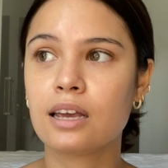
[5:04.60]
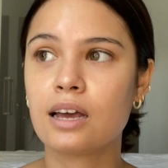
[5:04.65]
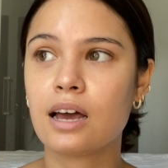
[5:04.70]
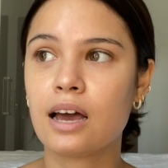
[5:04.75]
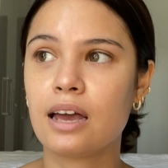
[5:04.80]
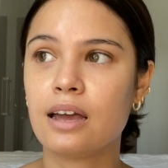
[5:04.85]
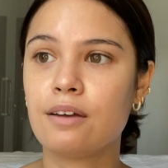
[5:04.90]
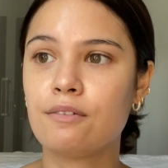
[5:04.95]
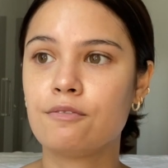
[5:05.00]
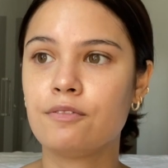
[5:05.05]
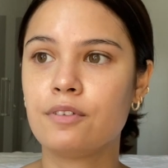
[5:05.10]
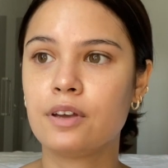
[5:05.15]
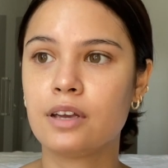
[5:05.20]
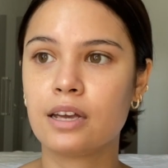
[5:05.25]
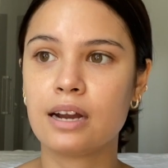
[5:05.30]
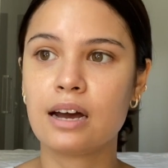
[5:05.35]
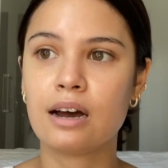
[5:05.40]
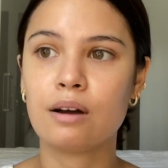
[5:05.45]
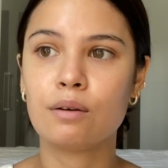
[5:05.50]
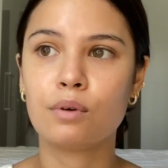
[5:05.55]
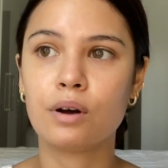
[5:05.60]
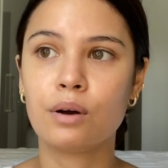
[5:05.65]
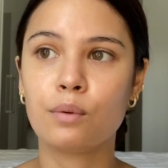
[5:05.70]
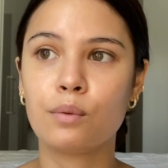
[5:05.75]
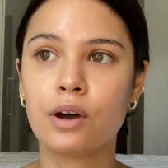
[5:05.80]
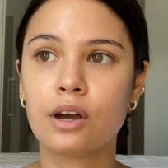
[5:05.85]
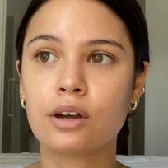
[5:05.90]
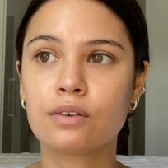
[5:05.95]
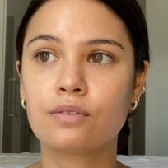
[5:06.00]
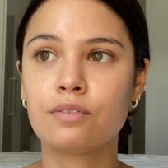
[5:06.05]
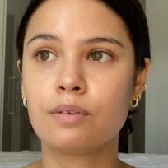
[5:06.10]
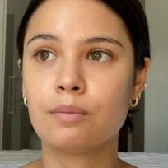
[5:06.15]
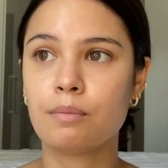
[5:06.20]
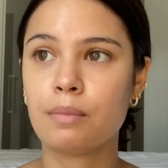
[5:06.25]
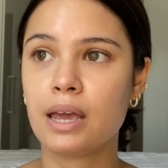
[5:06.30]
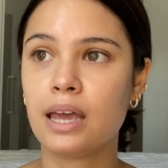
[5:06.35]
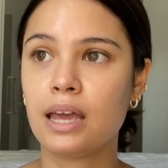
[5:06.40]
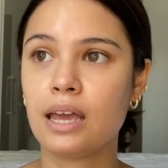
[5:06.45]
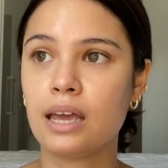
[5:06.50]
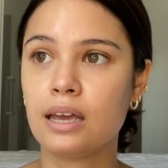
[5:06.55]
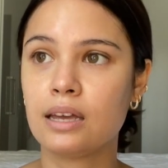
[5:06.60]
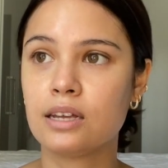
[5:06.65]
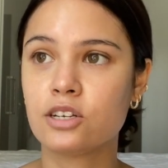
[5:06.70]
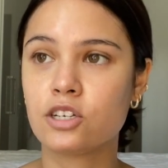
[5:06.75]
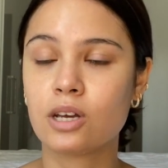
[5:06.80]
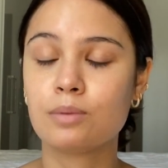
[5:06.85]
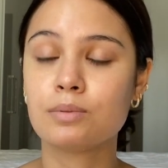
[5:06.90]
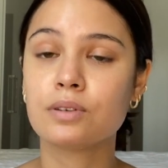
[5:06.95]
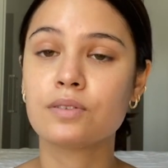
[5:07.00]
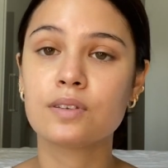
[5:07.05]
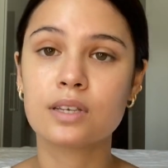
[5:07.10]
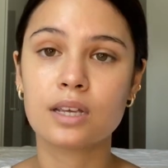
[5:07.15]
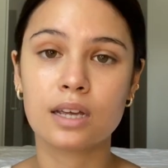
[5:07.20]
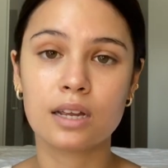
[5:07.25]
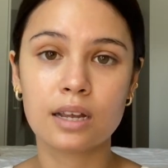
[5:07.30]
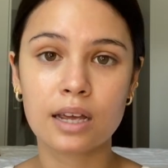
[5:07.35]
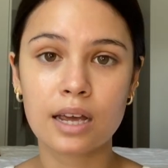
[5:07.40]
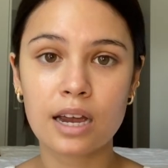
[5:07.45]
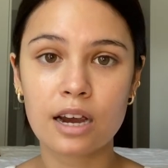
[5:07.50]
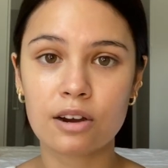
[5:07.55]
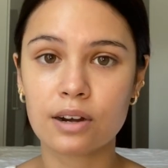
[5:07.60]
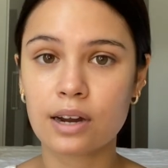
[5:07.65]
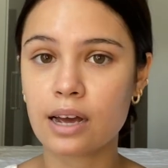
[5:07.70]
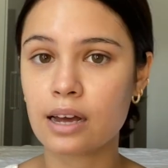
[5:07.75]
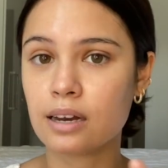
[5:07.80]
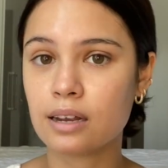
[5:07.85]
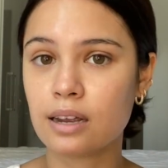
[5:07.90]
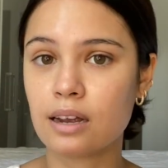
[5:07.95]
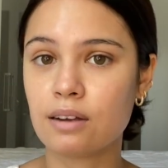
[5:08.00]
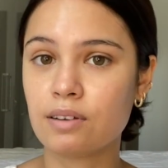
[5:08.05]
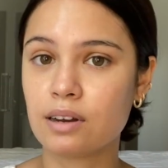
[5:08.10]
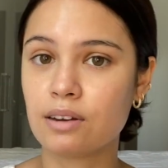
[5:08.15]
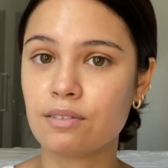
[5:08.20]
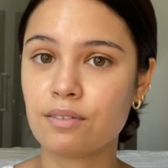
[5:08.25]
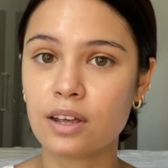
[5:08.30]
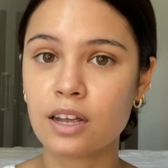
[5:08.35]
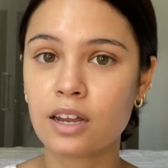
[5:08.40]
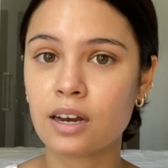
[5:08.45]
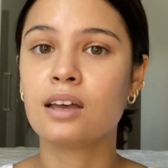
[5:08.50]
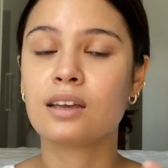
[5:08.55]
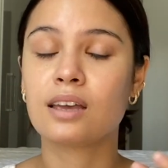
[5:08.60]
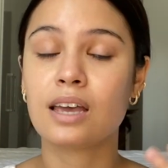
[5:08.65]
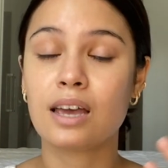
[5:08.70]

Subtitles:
I figured out what worked for me in terms of skincare and how to get rid of it.